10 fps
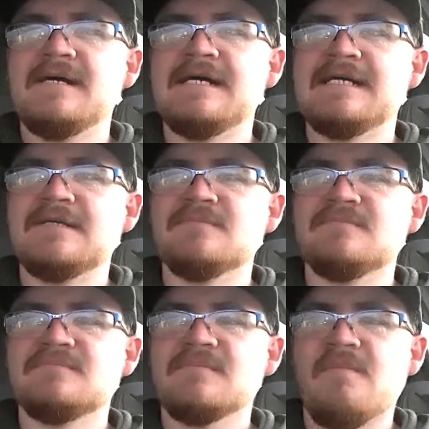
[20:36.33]

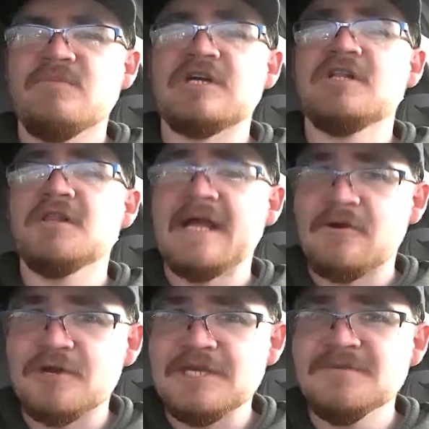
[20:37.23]
the
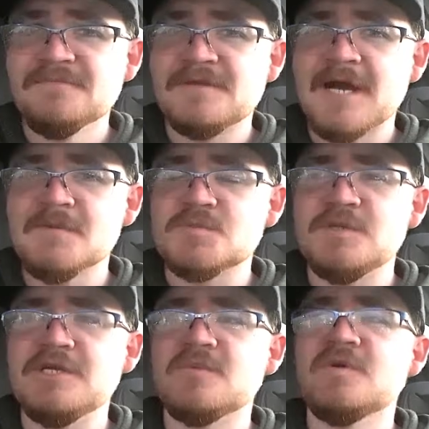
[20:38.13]
clarity that I'm
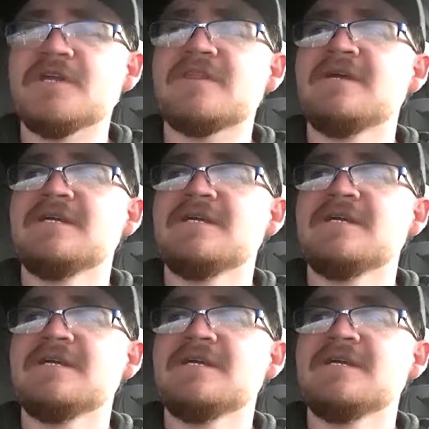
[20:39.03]
speaking with.